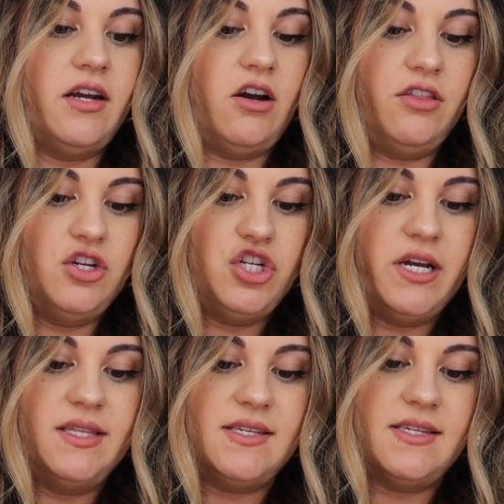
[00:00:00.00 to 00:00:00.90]
I got the
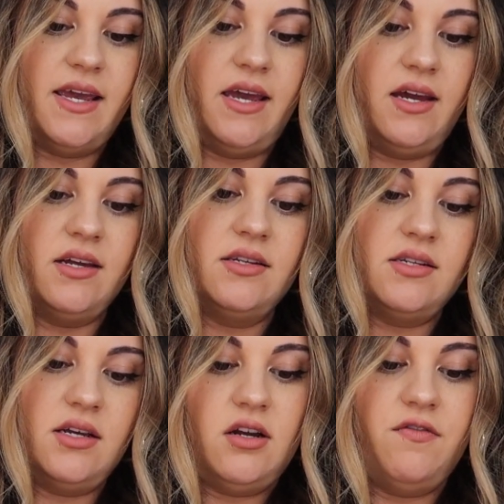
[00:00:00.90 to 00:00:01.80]
shade
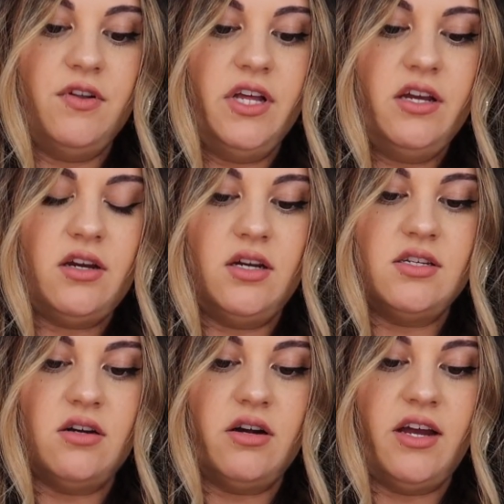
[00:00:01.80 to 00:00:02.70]
Sand. I feel like I
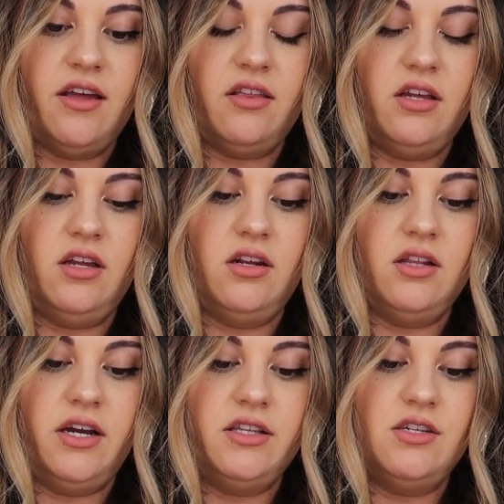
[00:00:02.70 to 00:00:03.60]
saw Kathleen
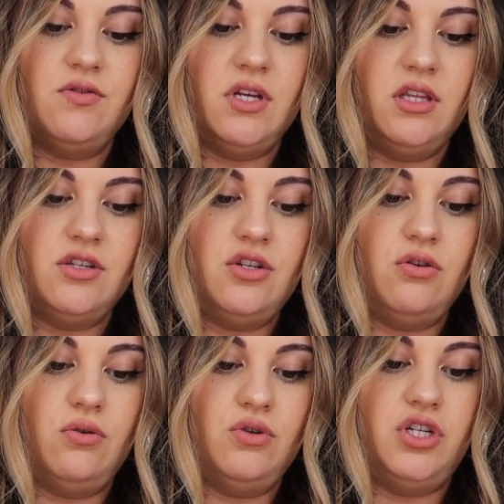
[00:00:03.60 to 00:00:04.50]
Lights using this too.